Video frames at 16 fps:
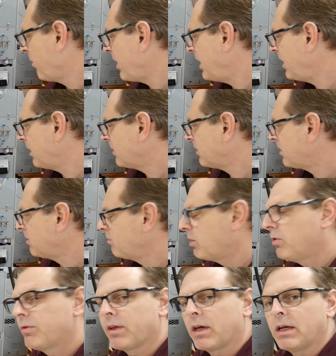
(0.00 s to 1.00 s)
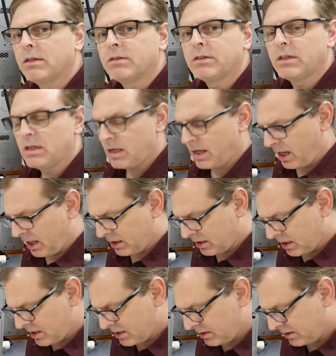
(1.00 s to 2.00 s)
readings in both AC
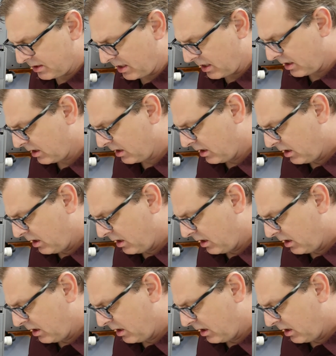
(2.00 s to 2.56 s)
and DC.